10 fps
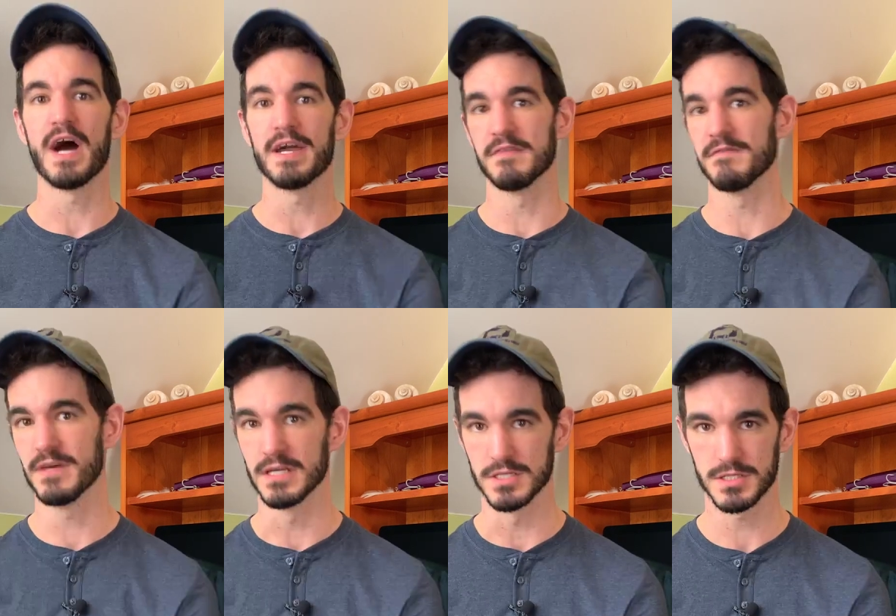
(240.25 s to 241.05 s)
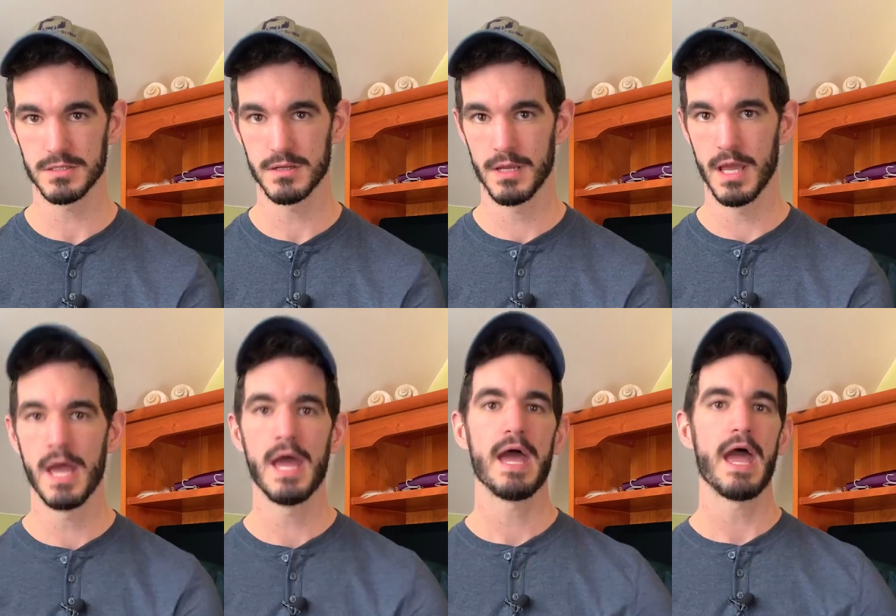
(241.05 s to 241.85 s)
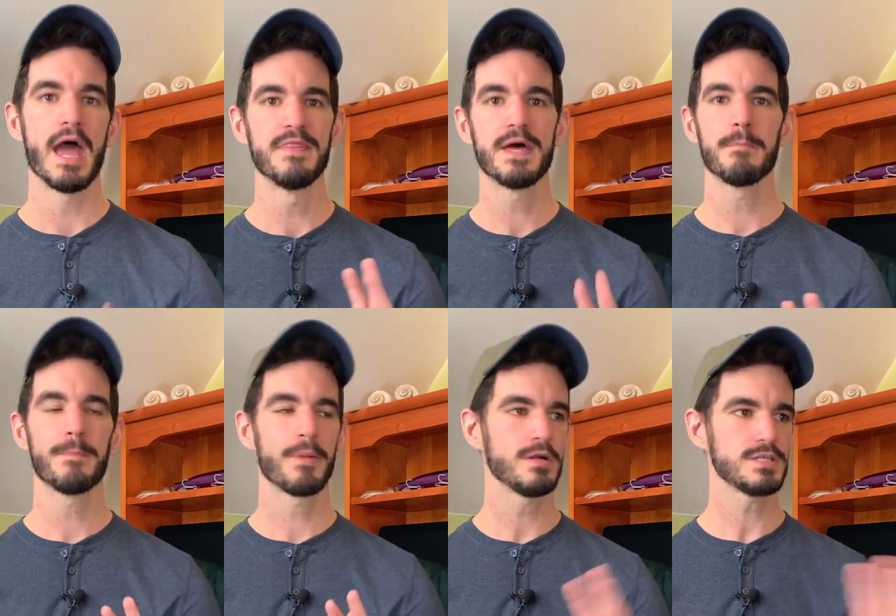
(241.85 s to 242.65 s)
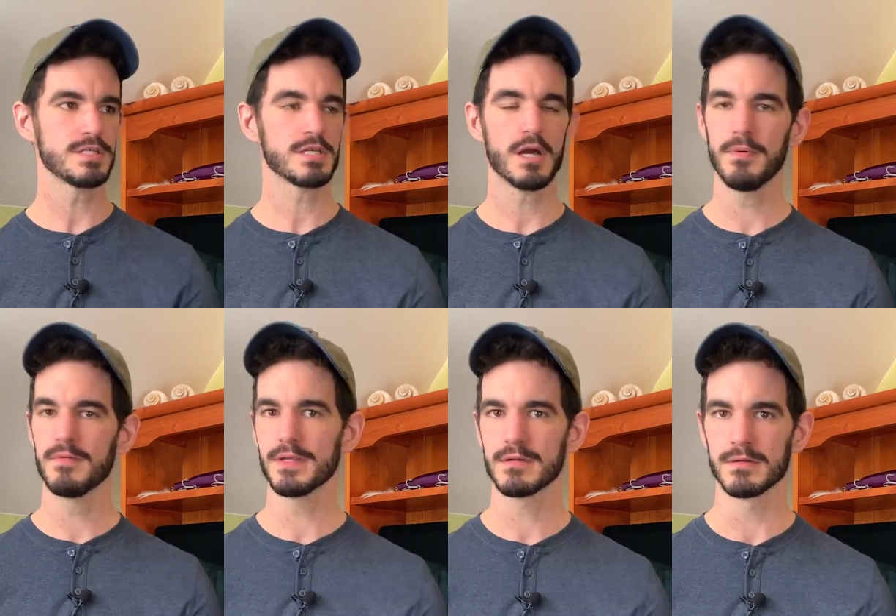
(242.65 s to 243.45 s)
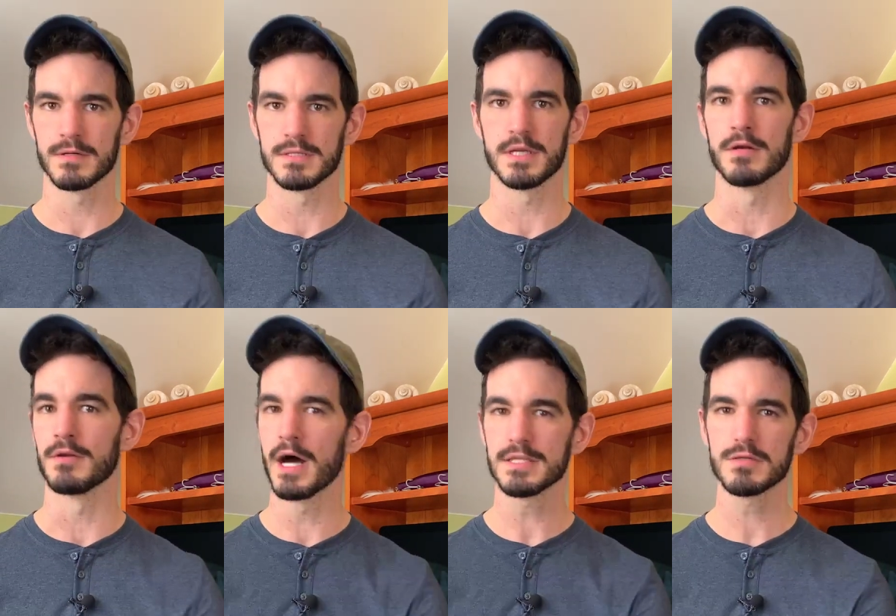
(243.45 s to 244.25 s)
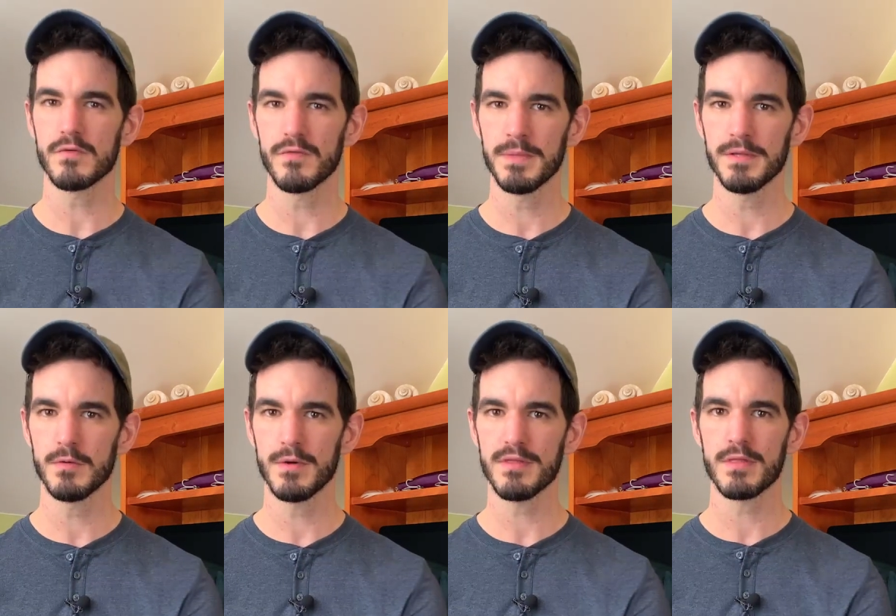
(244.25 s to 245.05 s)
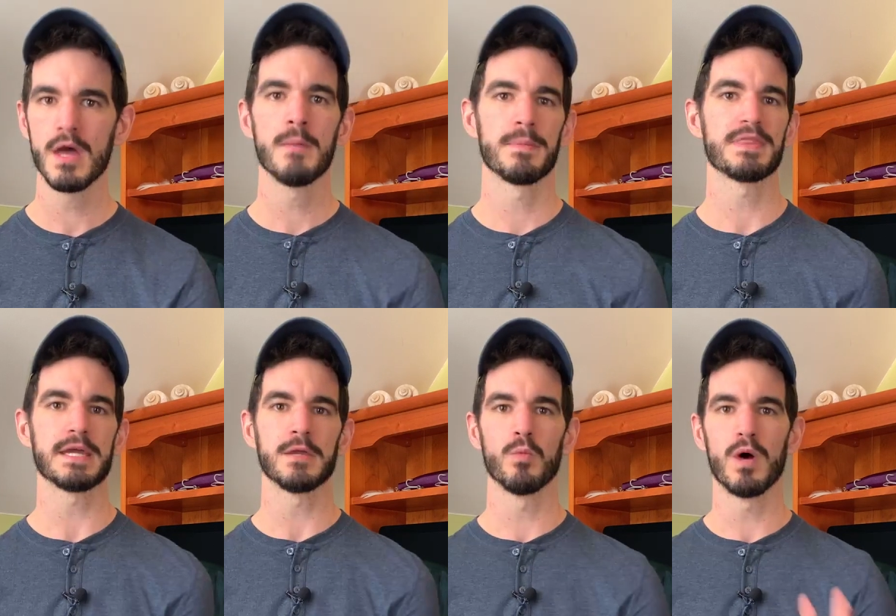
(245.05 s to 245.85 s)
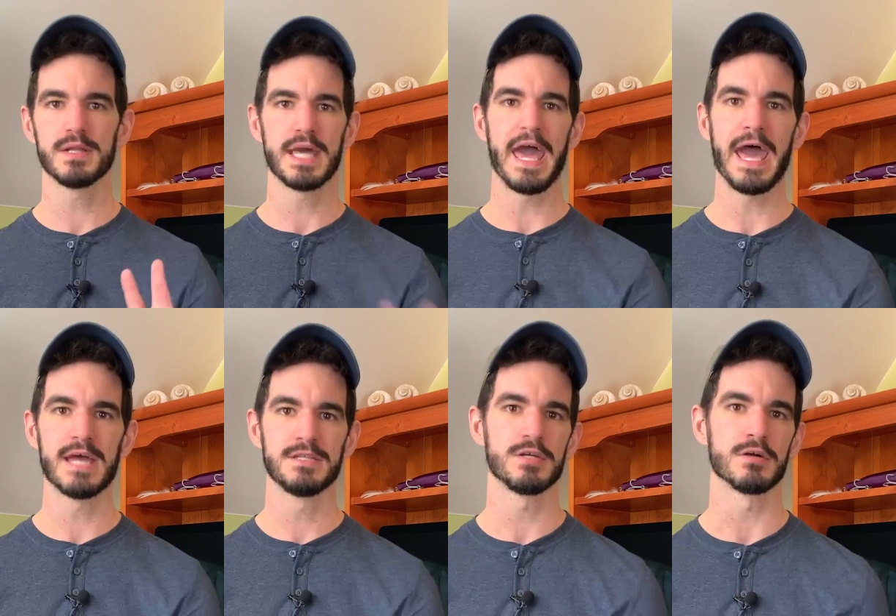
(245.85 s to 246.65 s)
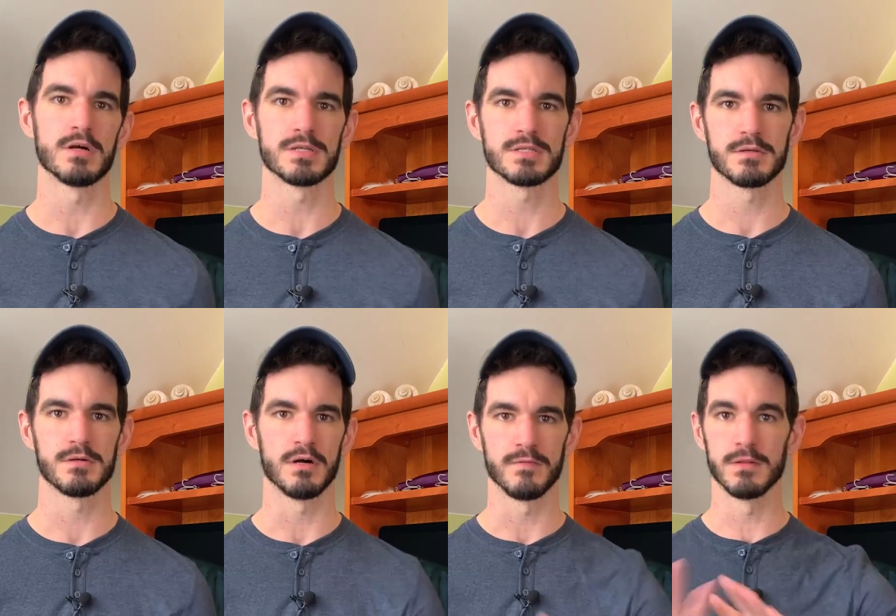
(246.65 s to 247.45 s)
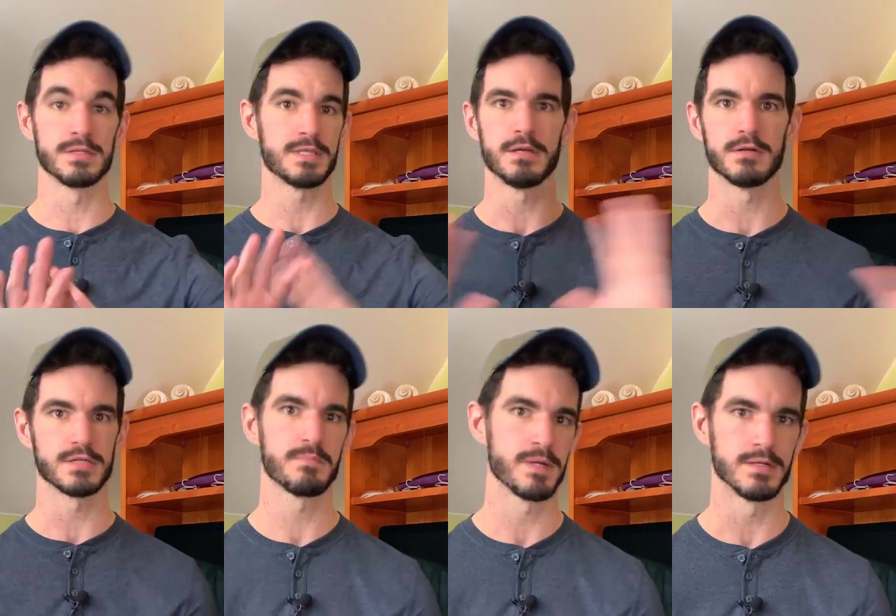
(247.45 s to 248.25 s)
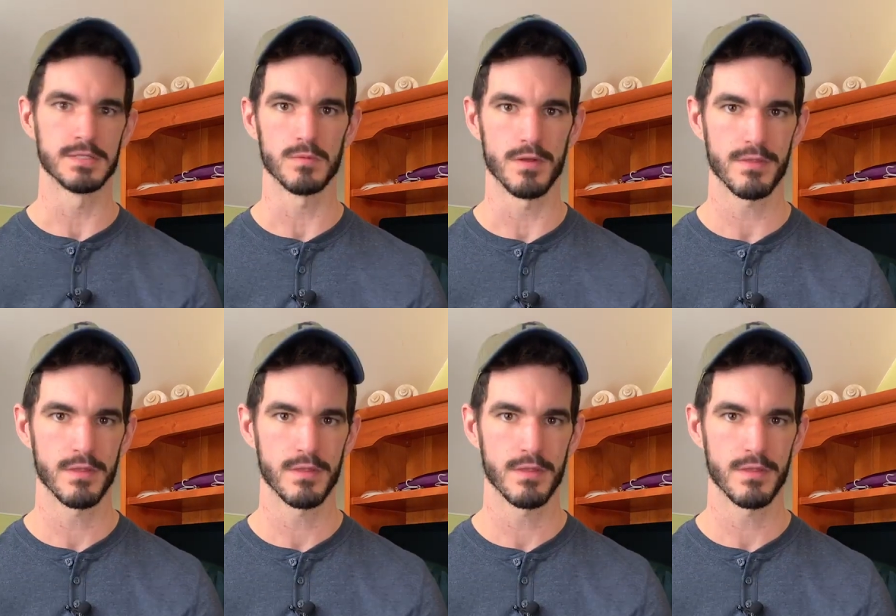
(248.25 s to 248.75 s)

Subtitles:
the fish, and then purchase a couple of other lures that you're not so familiar with, but that you want to add to your arsenal of lures that you're experienced with.